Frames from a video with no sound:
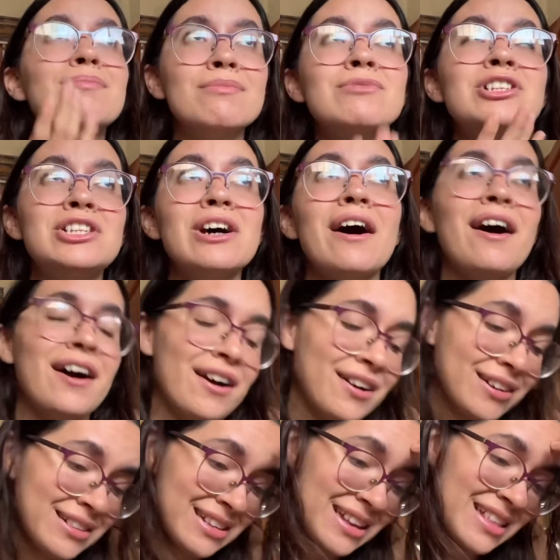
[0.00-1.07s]

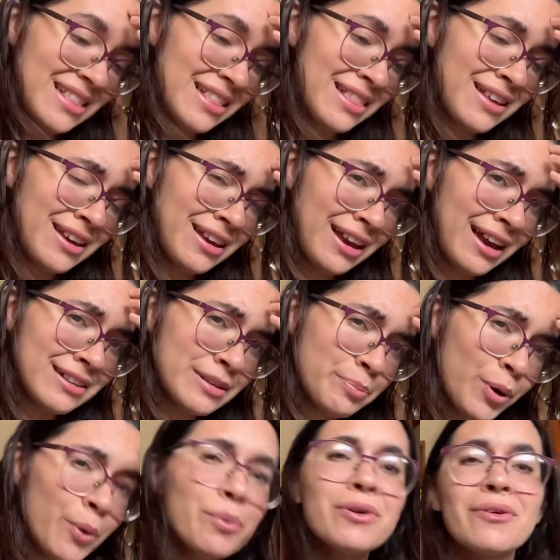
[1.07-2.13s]
dogs, and he has a
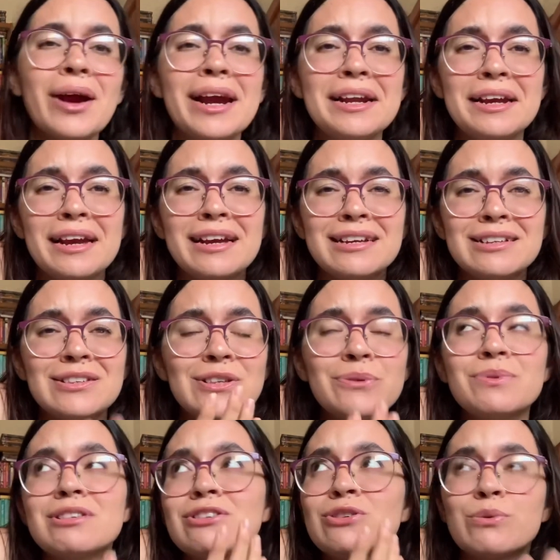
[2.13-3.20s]
Pomeranian, so
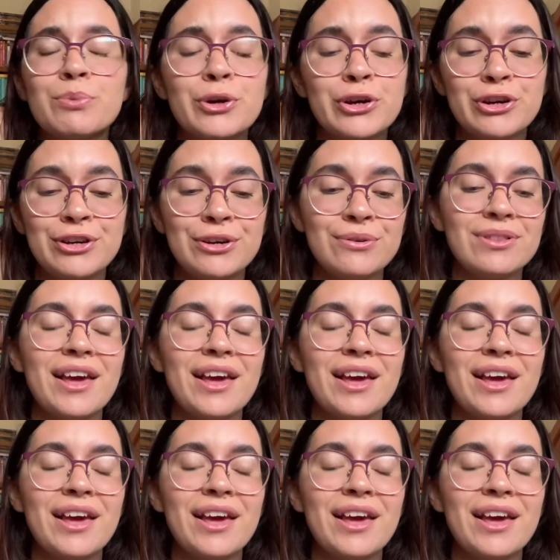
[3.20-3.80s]
it's super cute.